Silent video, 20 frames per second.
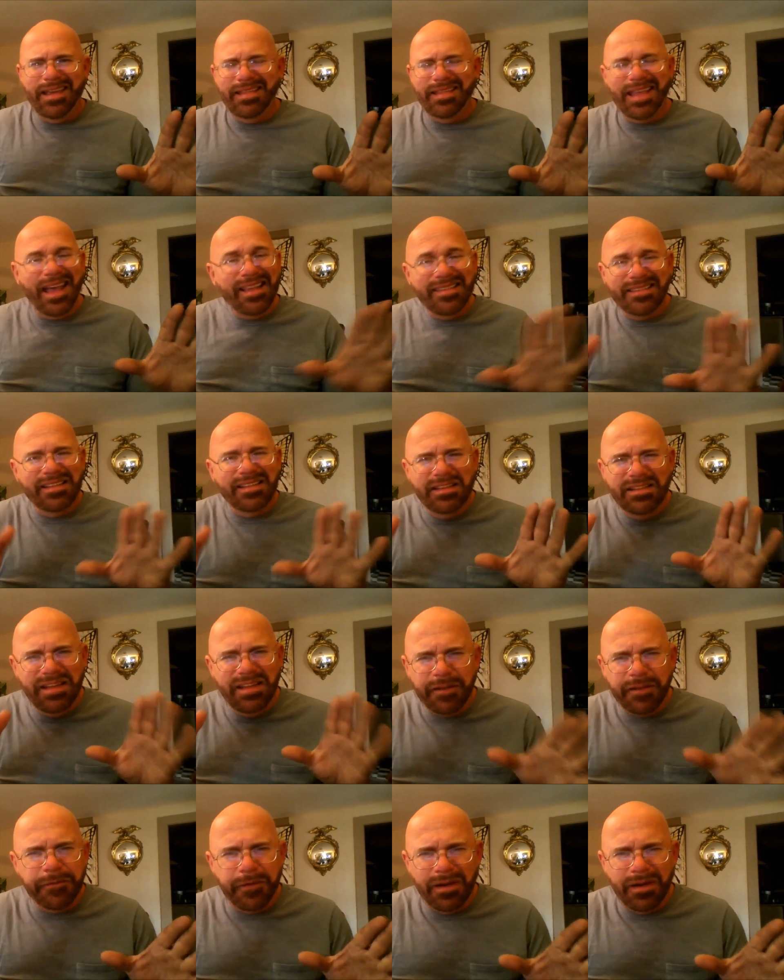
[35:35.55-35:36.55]
that's
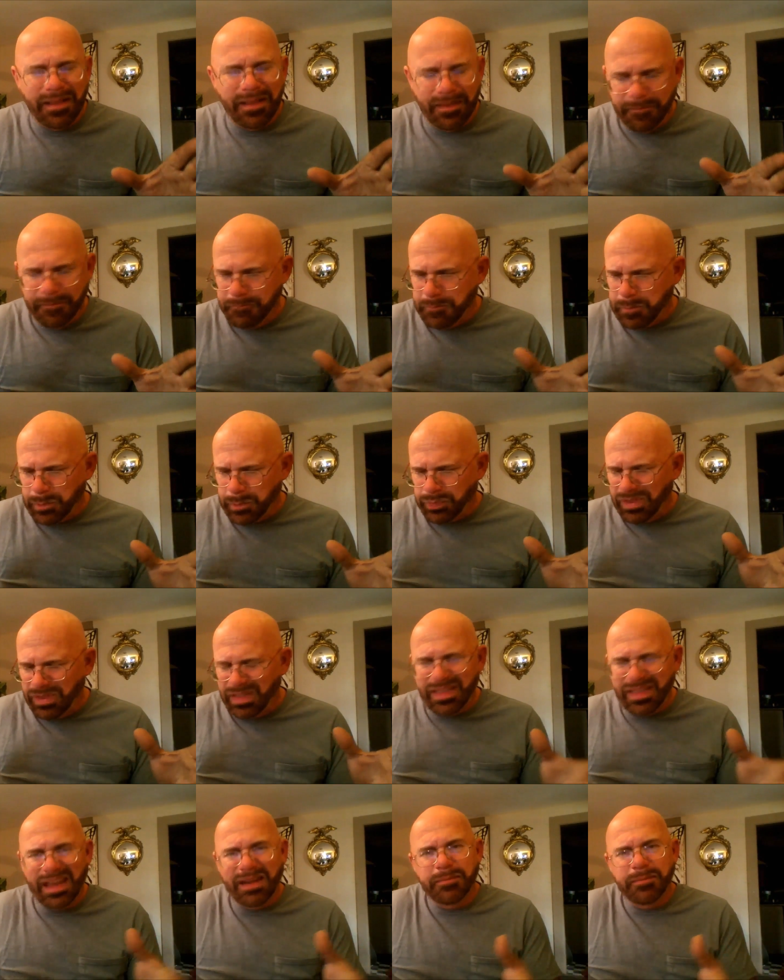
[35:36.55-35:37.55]
different
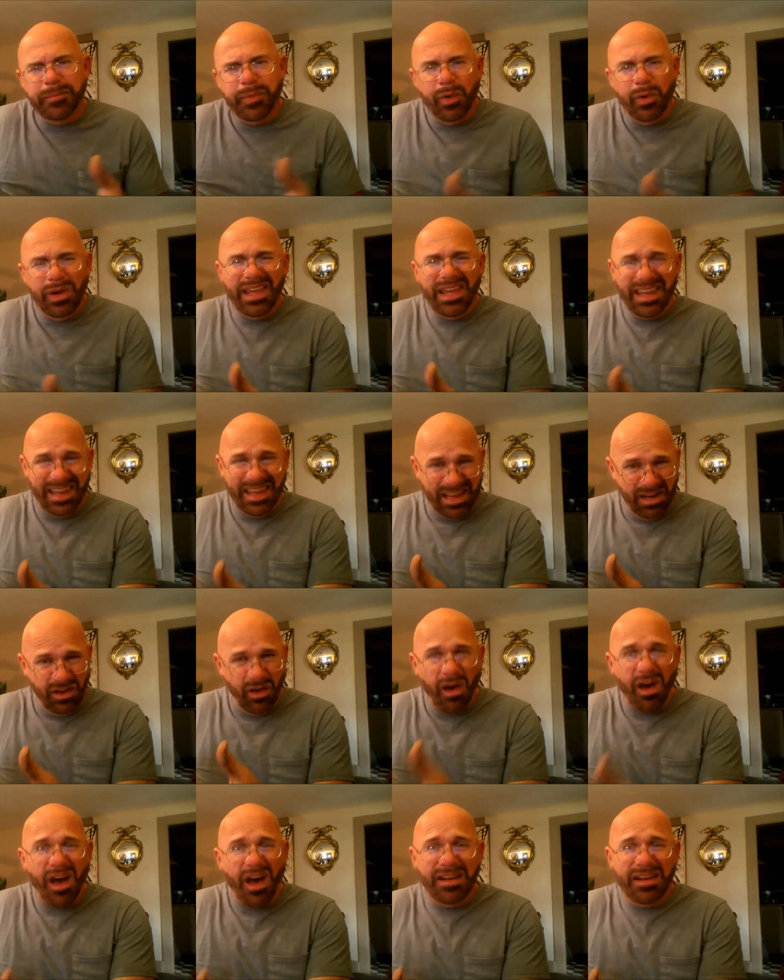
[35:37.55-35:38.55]
than putting it in
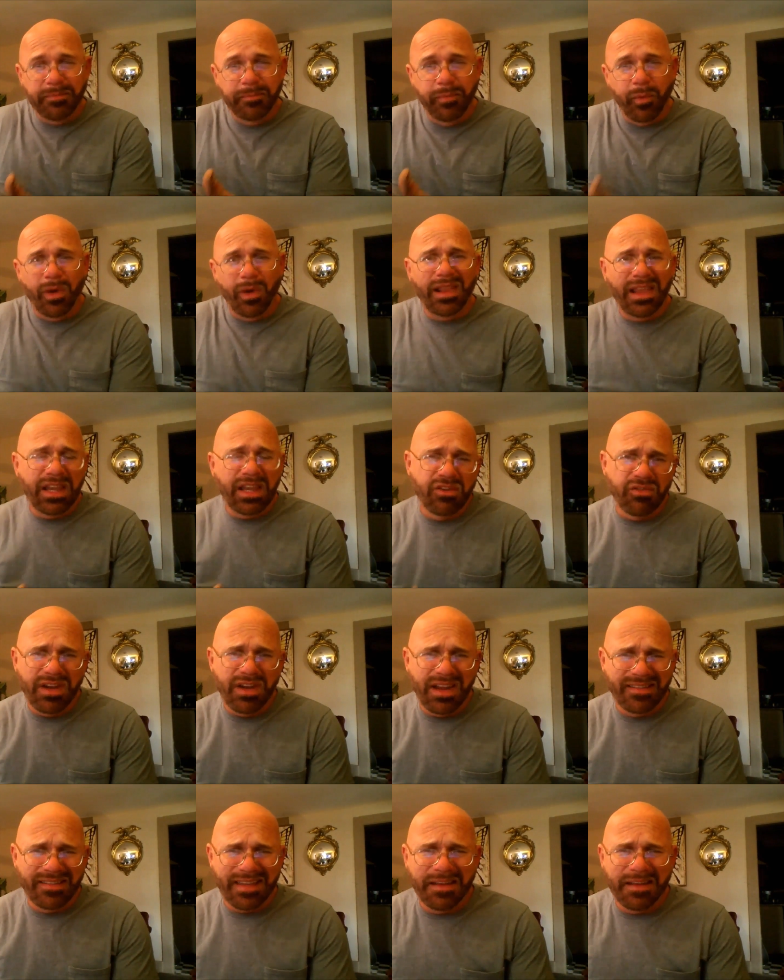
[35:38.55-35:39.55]
hot boiling
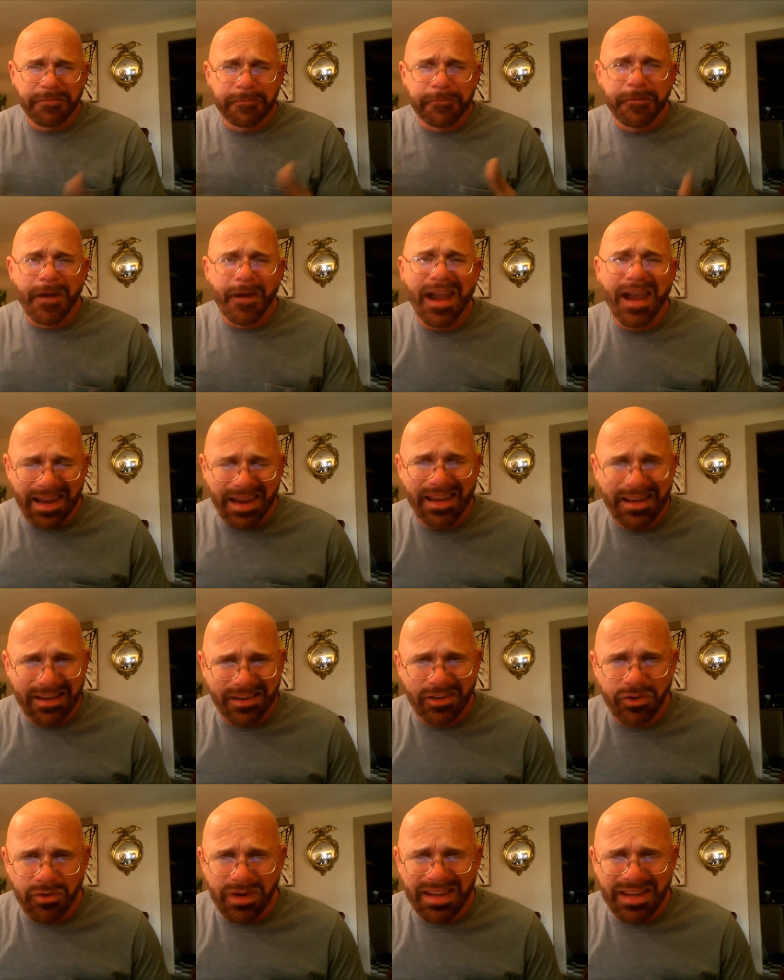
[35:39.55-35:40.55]
grease and frying it in
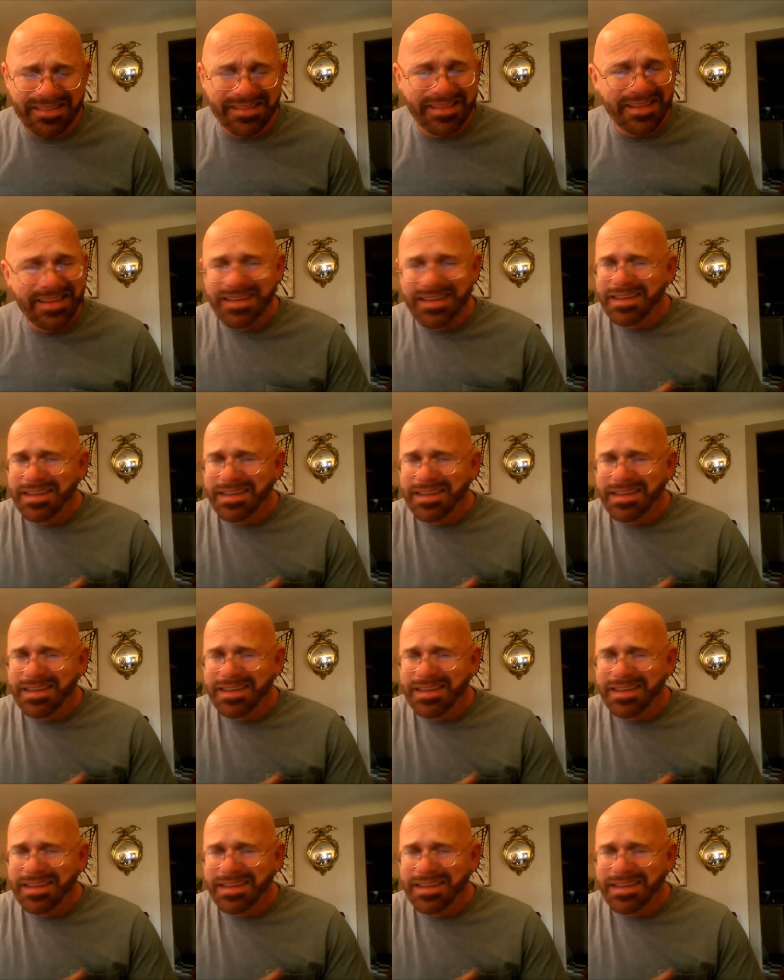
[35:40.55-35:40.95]
grease.